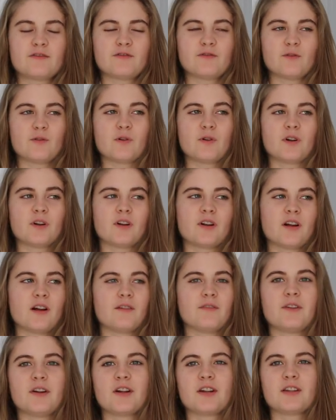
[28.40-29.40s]
for
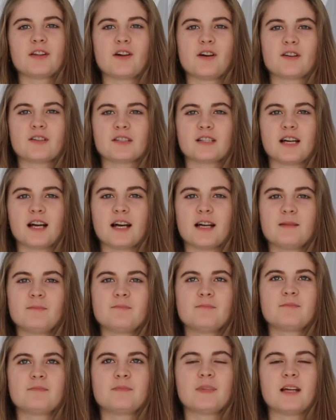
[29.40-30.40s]
a very long
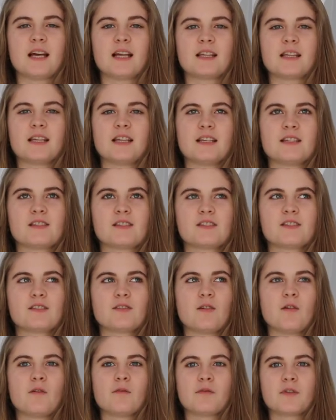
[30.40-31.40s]
time, at
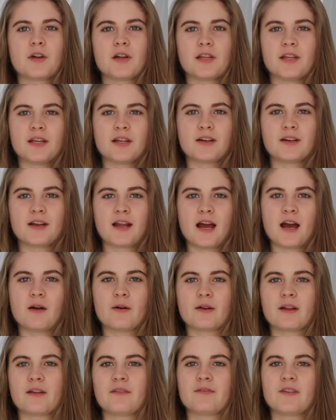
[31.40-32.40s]
least over a year now,
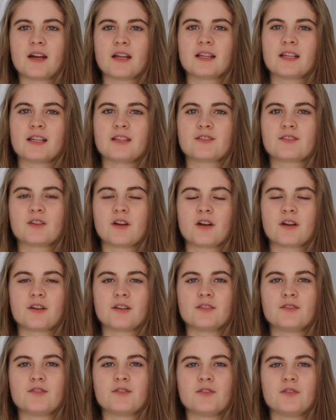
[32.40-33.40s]
and I finally
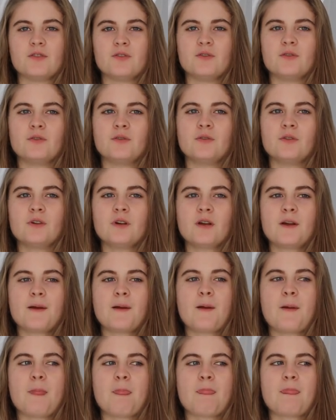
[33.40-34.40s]
started to
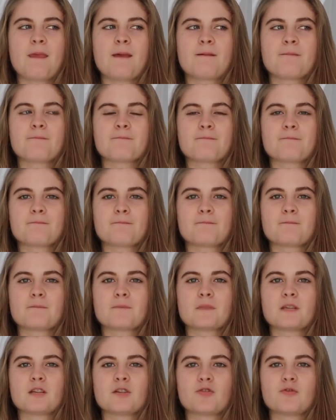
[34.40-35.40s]

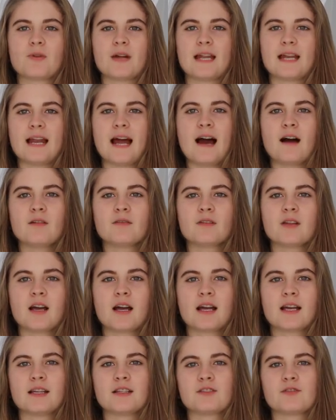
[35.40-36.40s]
create
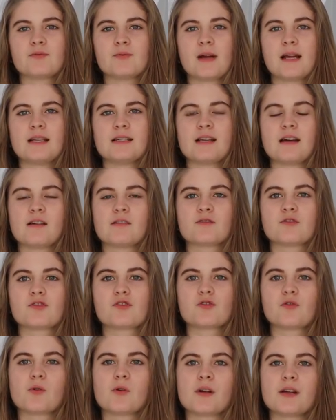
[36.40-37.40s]
outlines, write down
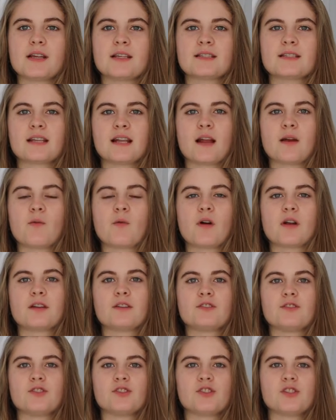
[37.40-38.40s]
stories that I
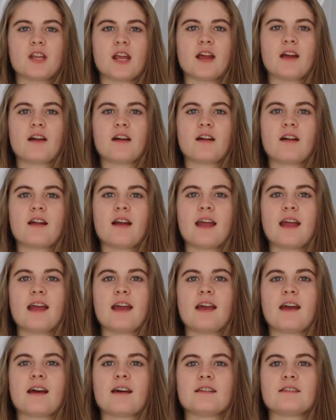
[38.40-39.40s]
wanted to share,
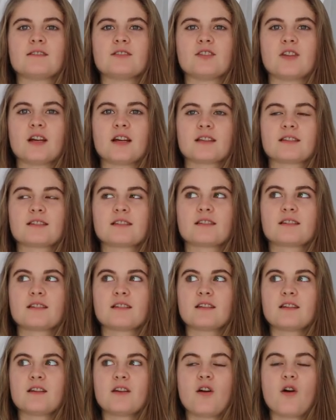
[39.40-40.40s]
and just
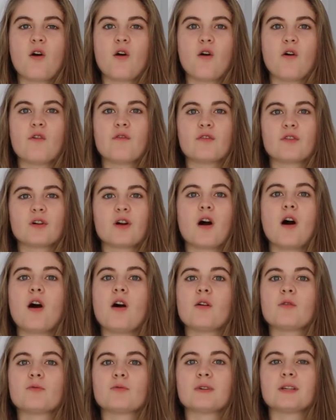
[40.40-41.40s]

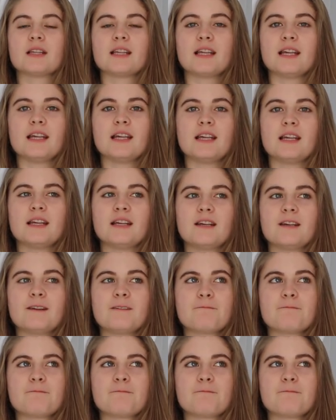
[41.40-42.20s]
overall really